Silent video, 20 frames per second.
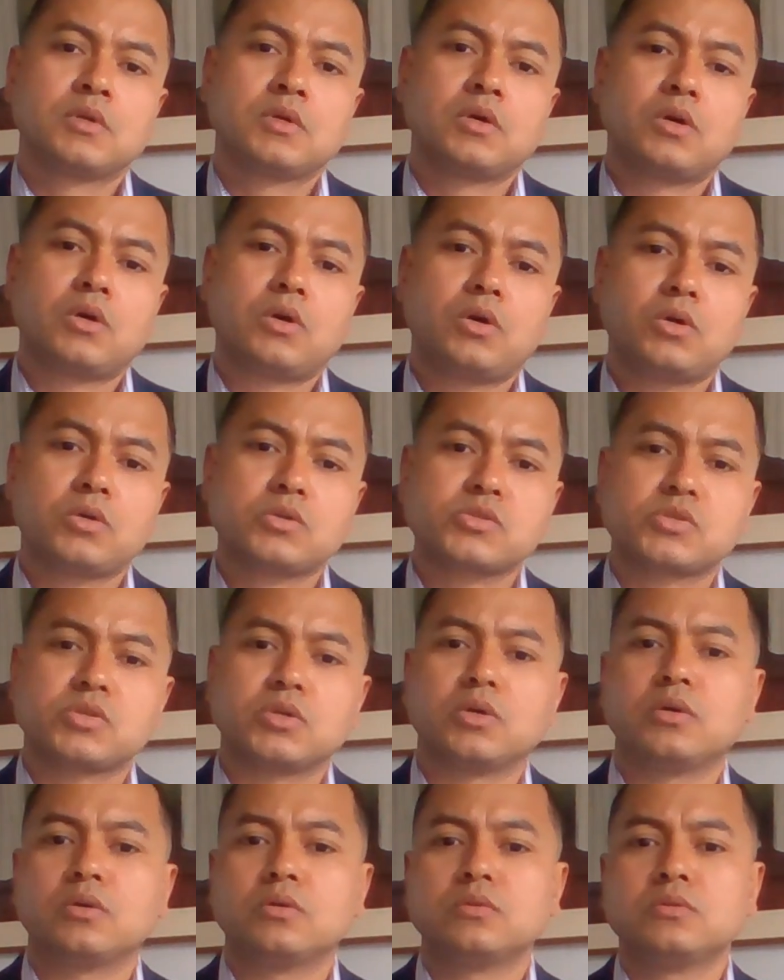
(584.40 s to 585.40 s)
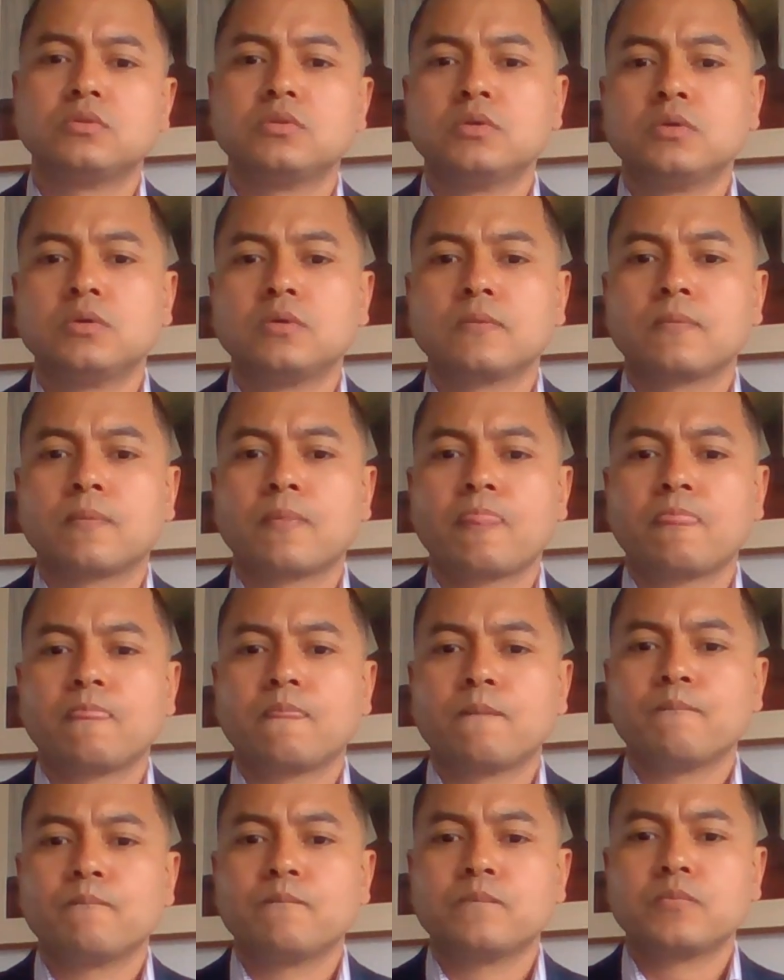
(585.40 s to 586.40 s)
Also,
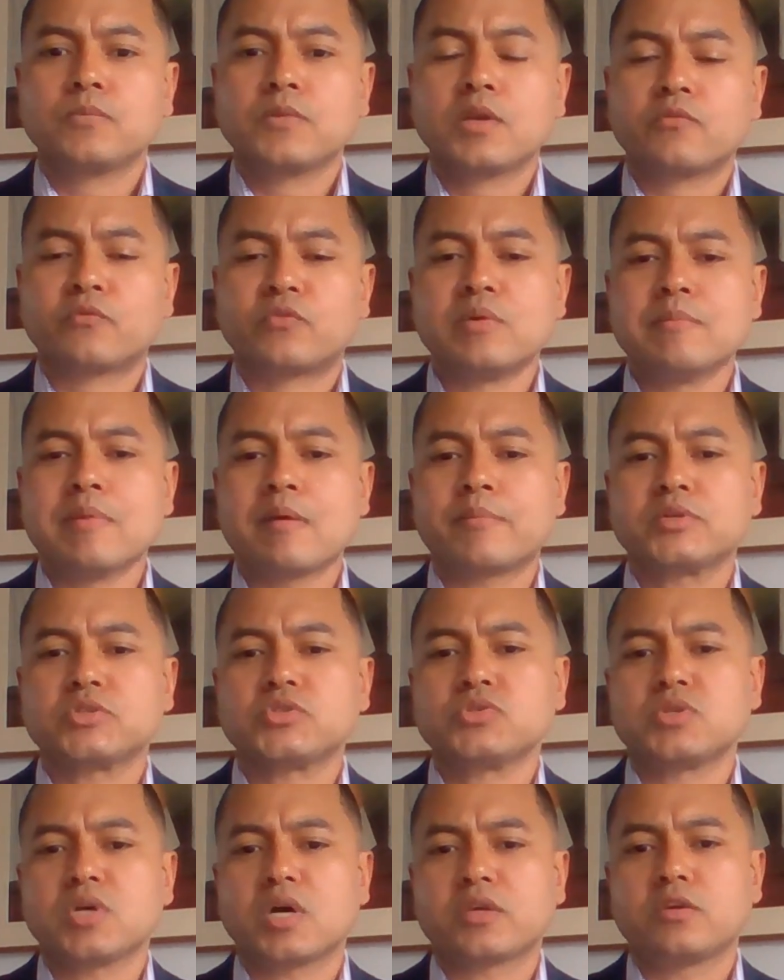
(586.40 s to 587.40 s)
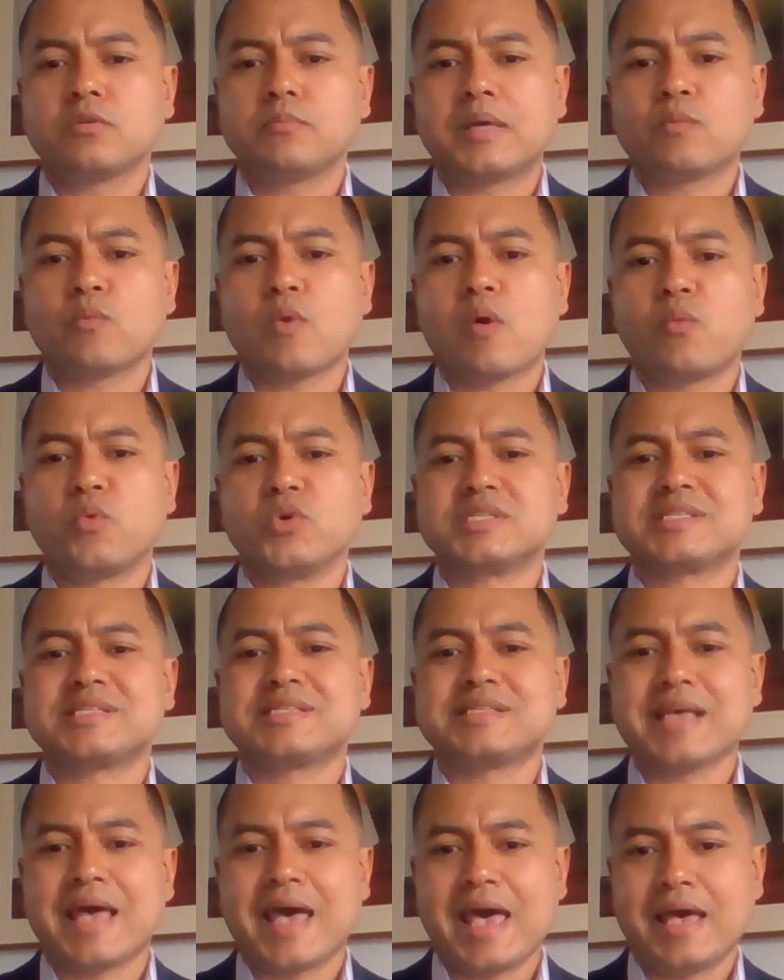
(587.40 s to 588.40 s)
remember to document what was
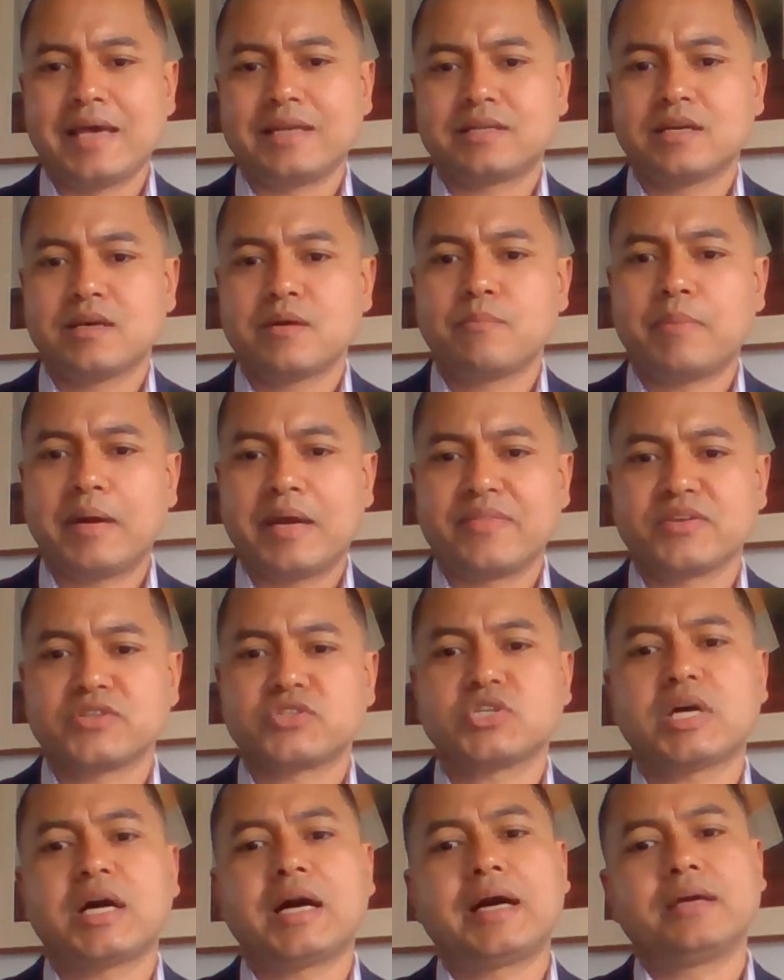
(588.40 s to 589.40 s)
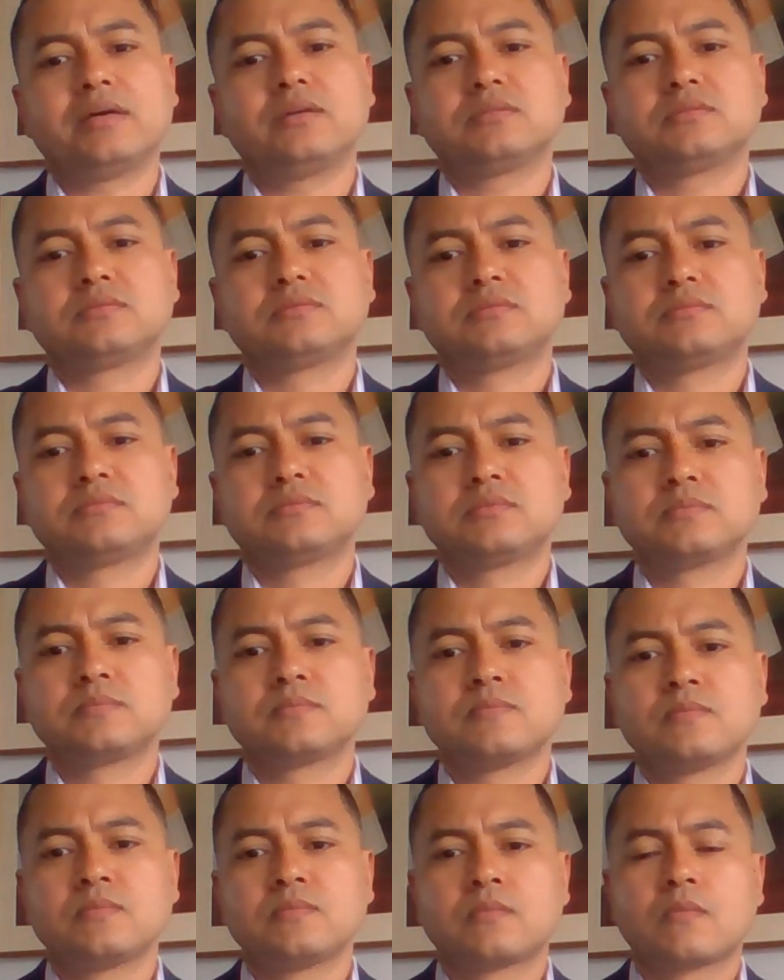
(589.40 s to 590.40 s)
said by the child
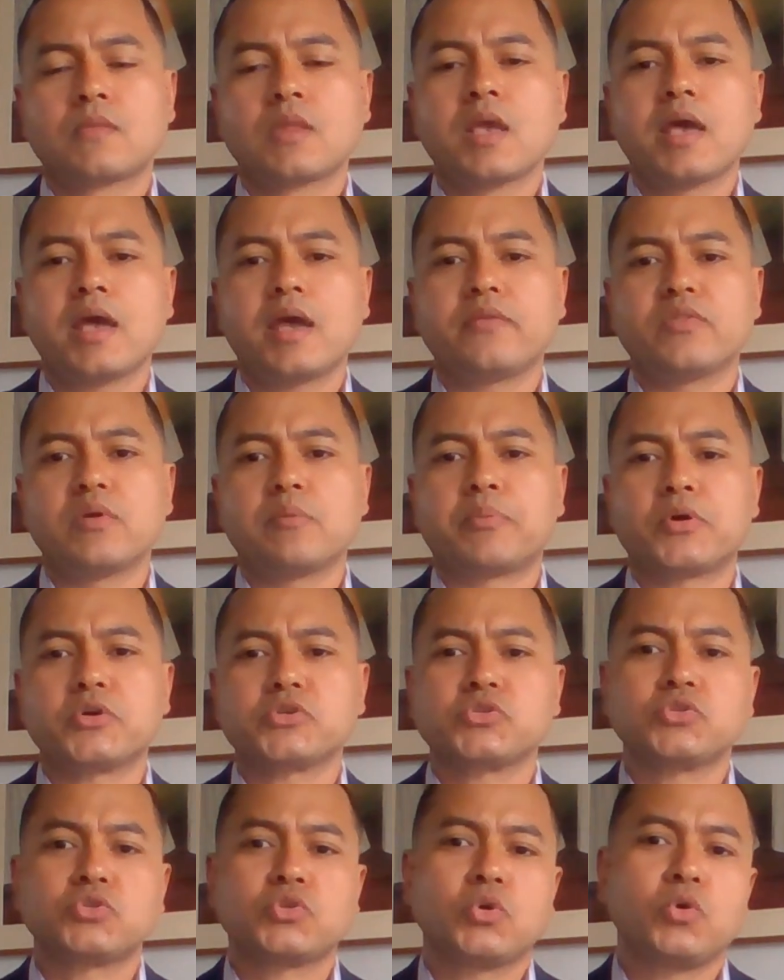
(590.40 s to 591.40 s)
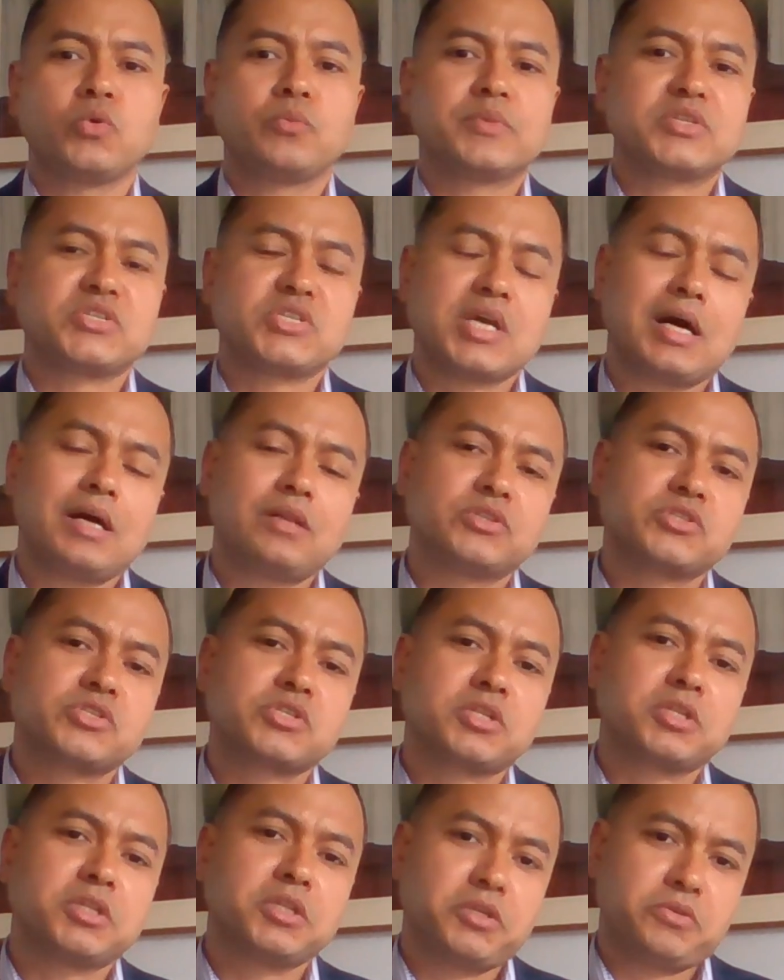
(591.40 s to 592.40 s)
and the person to whom the child
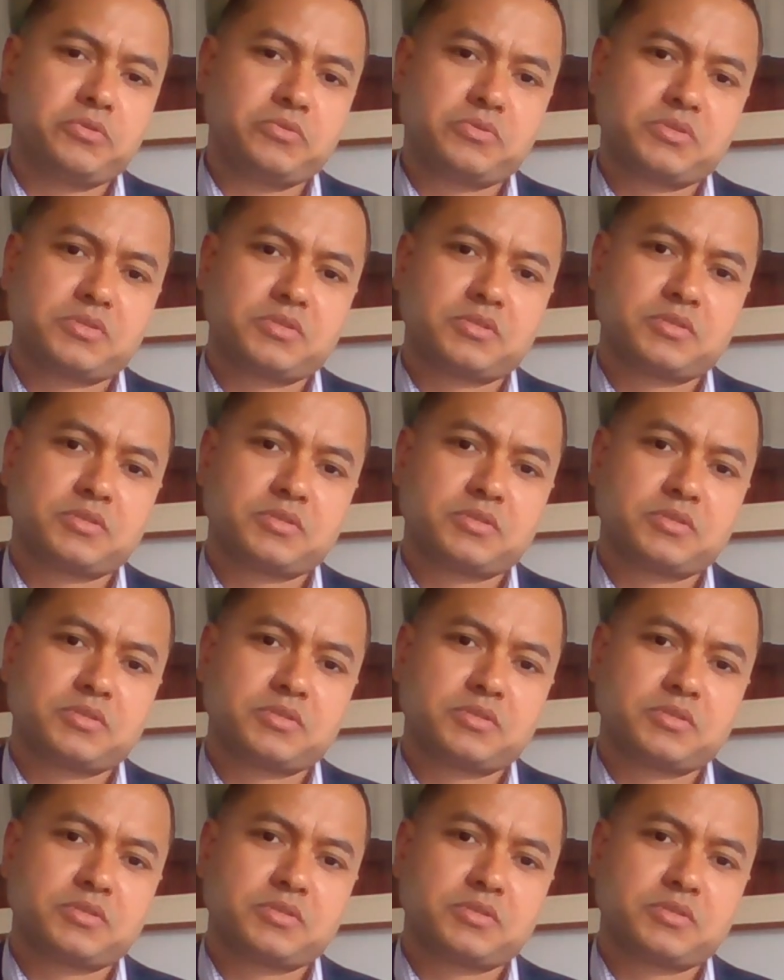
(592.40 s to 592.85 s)
disclosed.